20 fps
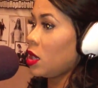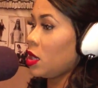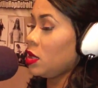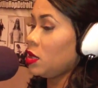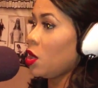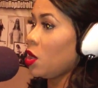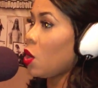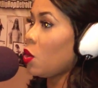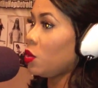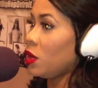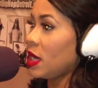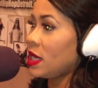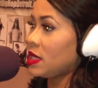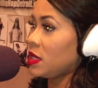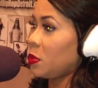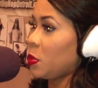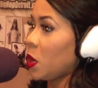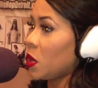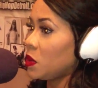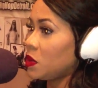known as
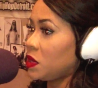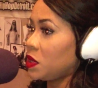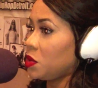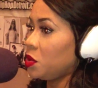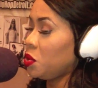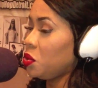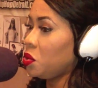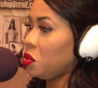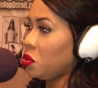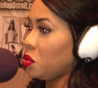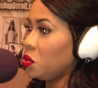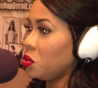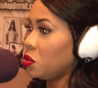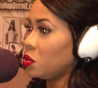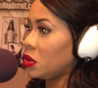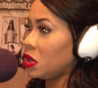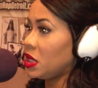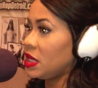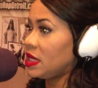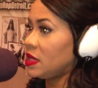the person who
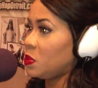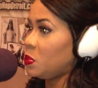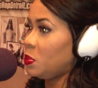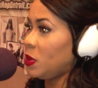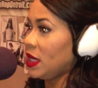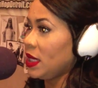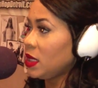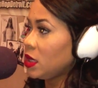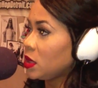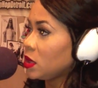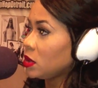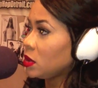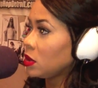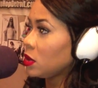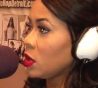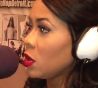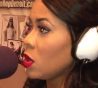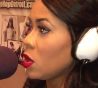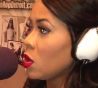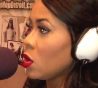is beaten
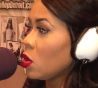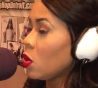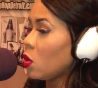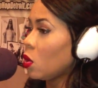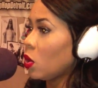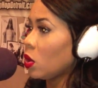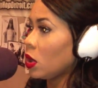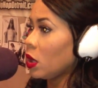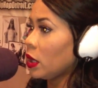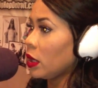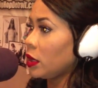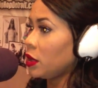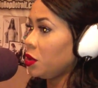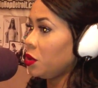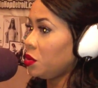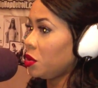or,